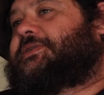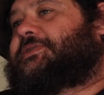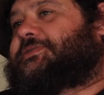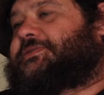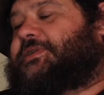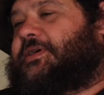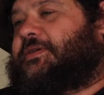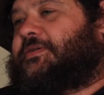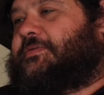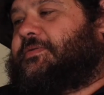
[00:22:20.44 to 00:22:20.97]

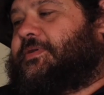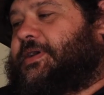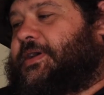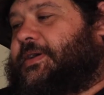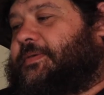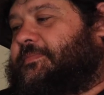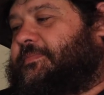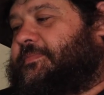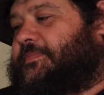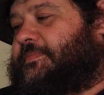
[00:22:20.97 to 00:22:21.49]
So
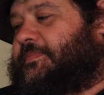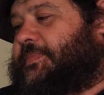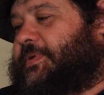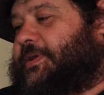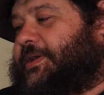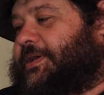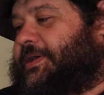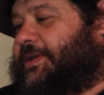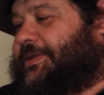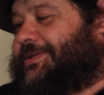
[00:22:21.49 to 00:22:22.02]

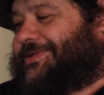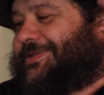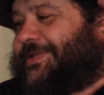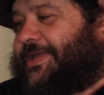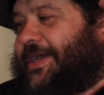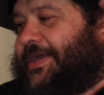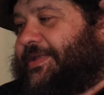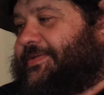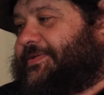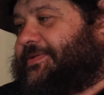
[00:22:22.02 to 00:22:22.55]
it's
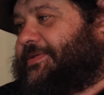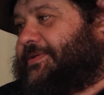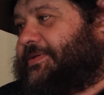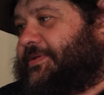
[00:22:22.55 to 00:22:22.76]
that